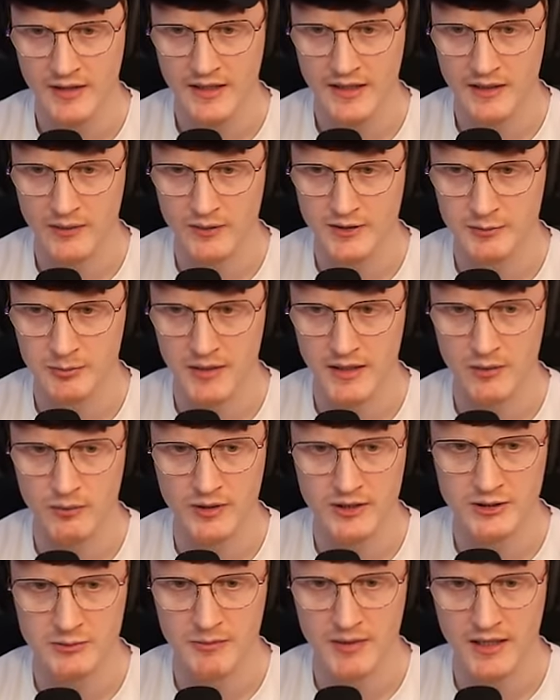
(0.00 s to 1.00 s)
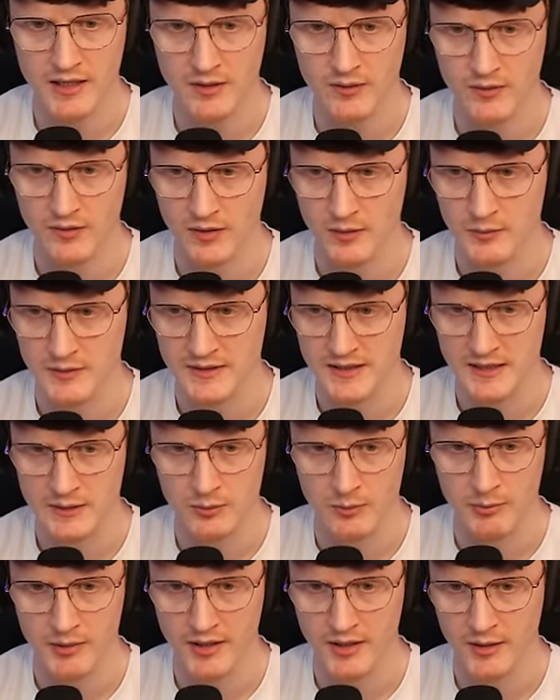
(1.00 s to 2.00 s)
Anyways, Park Ranger Marco and I were tasked
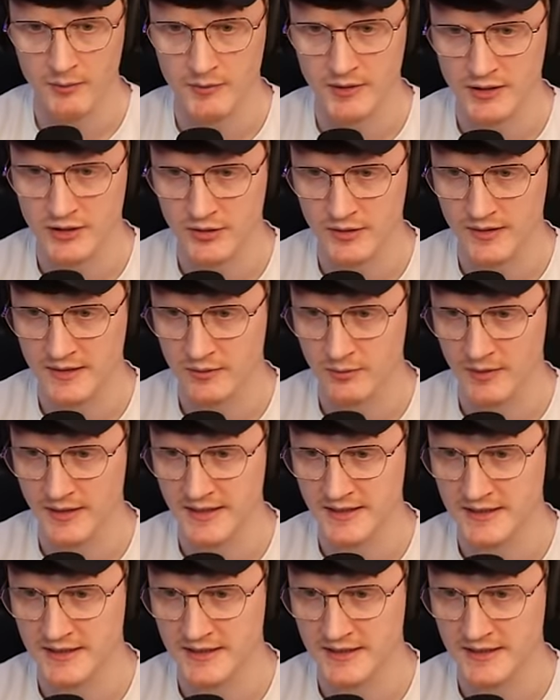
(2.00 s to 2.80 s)
with picking up the two kids from the